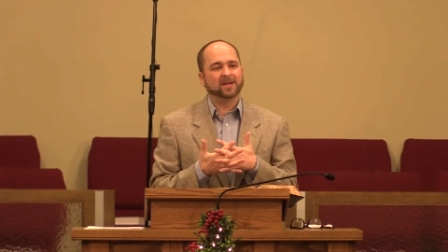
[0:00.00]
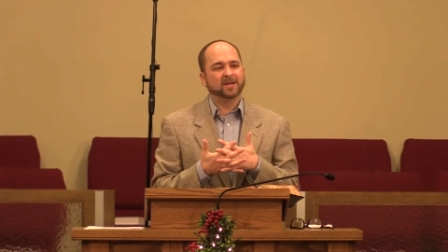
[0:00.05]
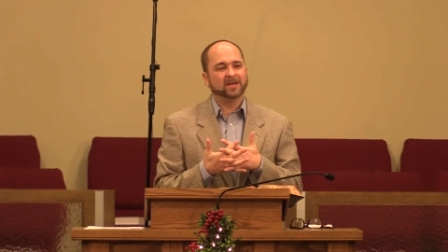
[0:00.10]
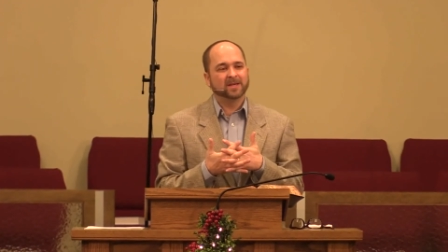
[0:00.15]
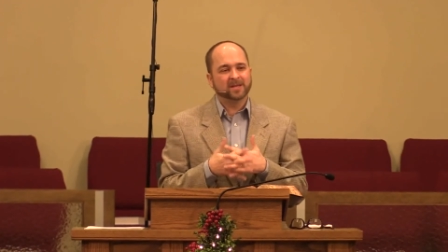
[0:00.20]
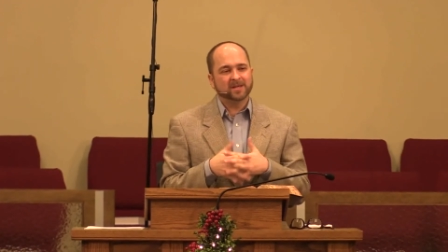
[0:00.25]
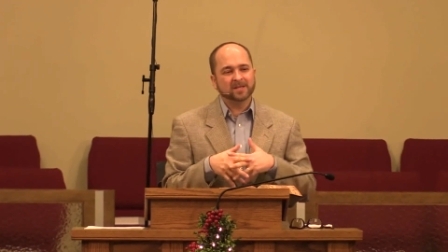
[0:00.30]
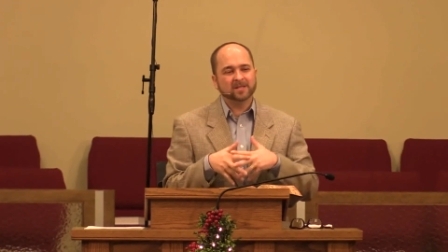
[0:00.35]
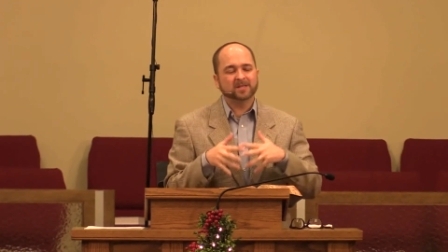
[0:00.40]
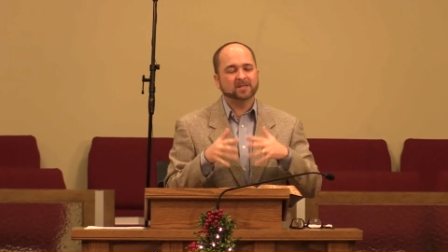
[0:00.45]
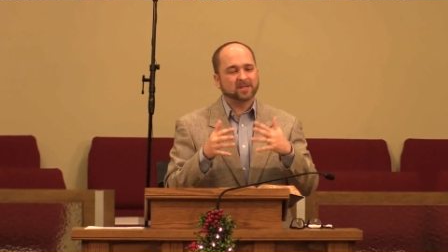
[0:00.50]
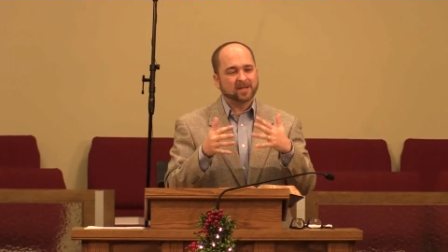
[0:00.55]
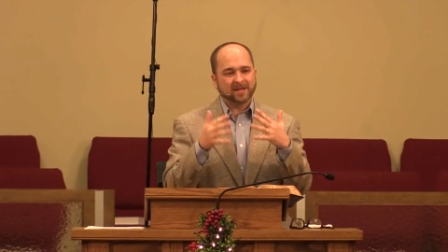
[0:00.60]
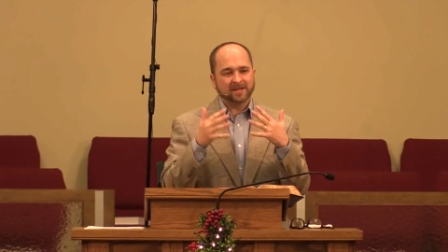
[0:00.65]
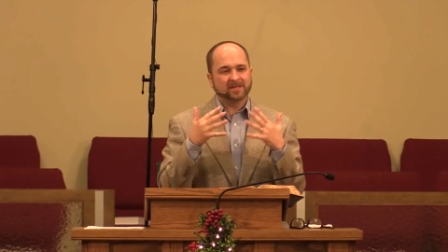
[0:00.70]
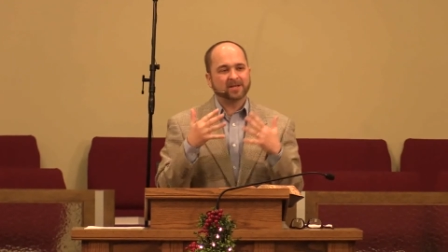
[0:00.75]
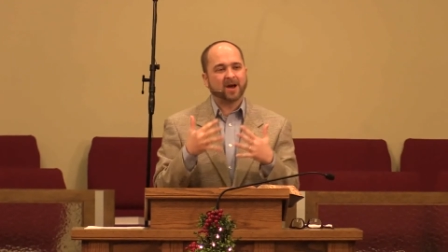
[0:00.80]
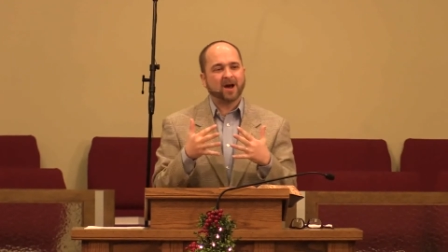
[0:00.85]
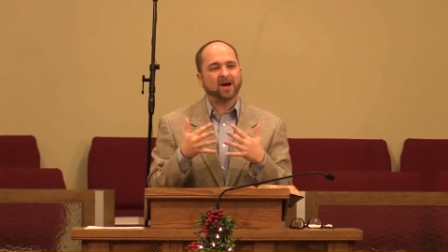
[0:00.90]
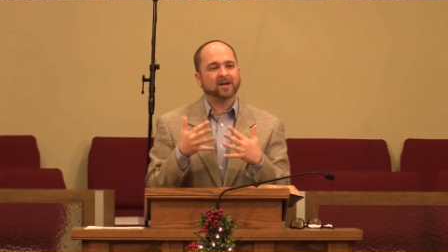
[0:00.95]
is
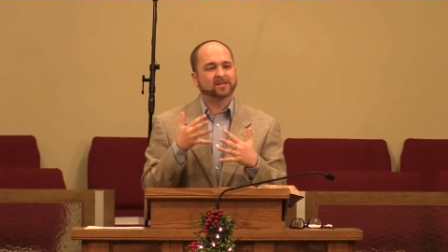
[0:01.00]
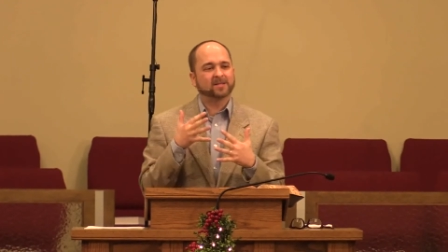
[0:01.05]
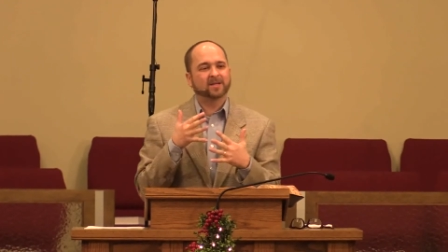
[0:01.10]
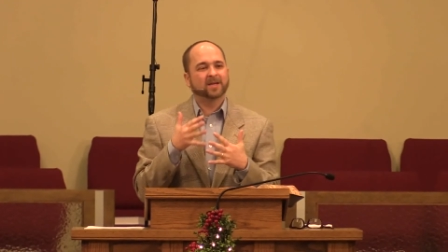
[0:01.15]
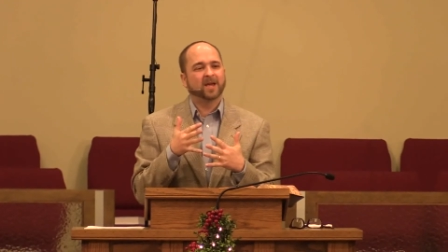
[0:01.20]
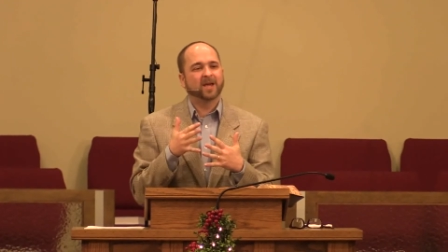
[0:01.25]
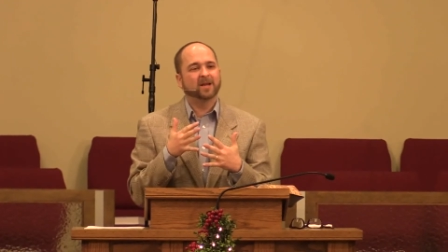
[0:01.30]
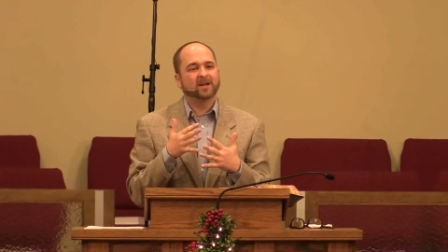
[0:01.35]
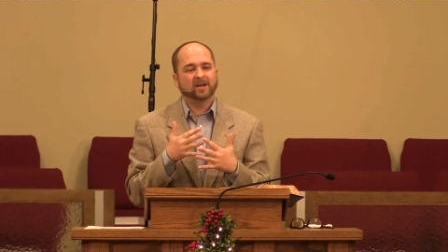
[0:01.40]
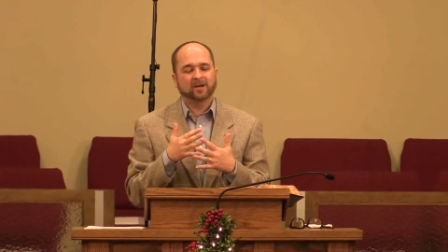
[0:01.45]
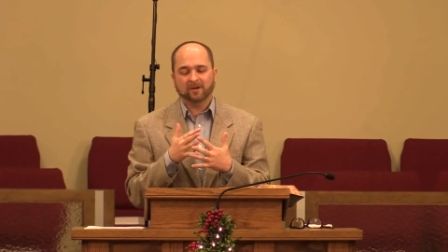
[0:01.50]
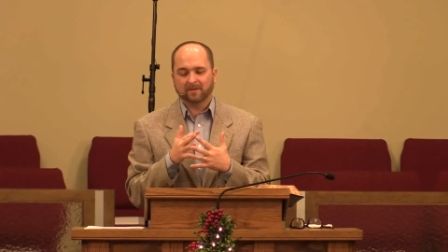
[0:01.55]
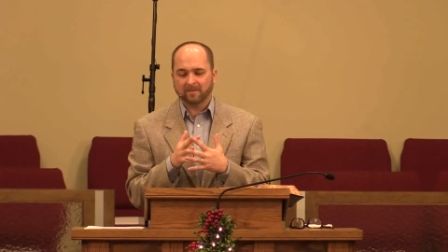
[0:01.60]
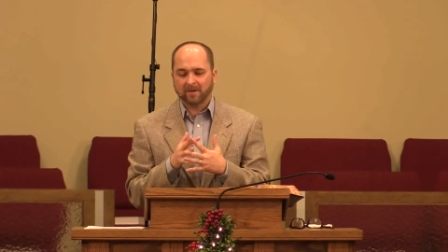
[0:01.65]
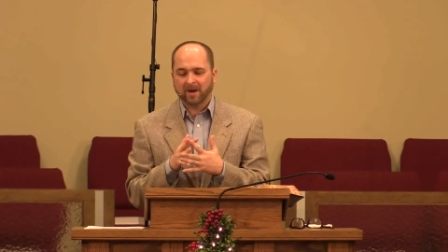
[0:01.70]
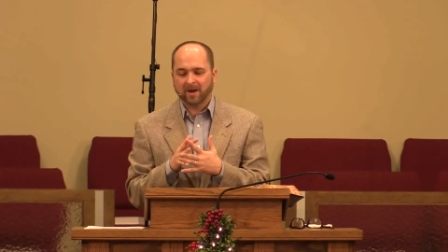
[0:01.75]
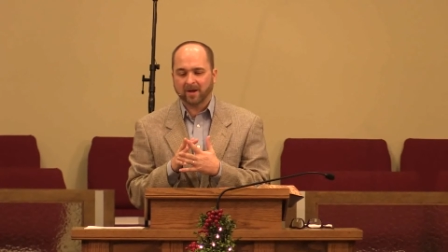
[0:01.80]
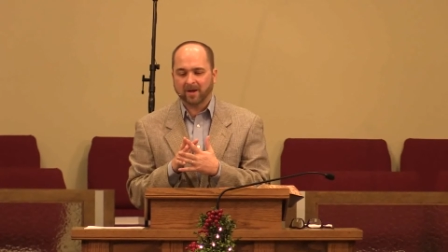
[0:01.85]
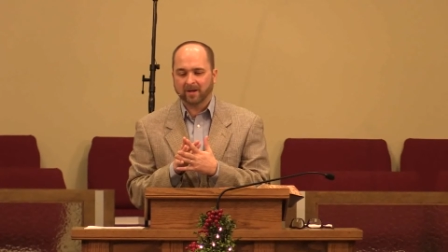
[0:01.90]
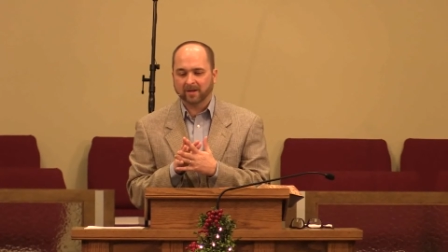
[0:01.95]
intoxicating your
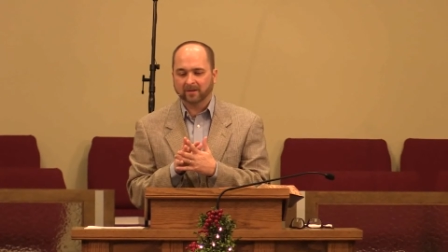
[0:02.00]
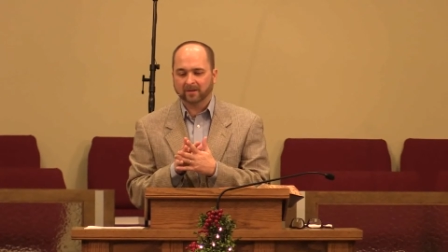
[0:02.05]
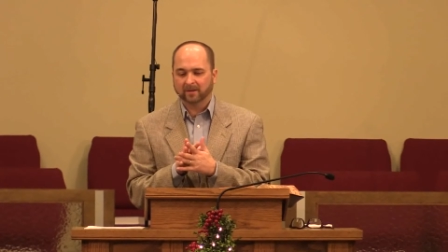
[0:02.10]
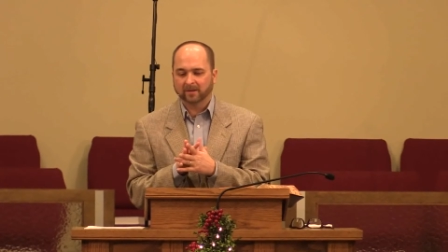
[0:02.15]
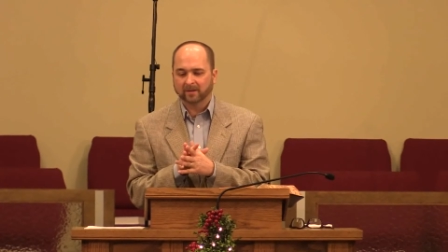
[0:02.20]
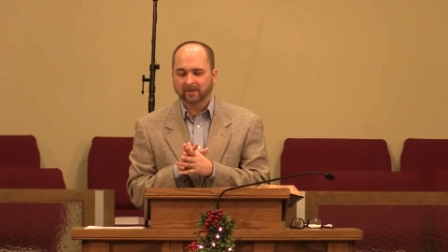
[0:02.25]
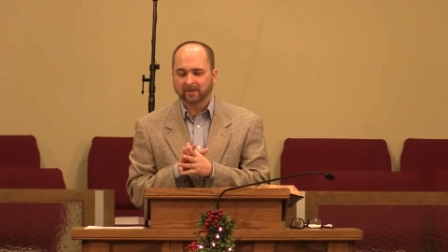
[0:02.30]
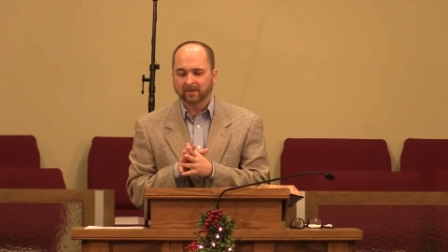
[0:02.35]
mind.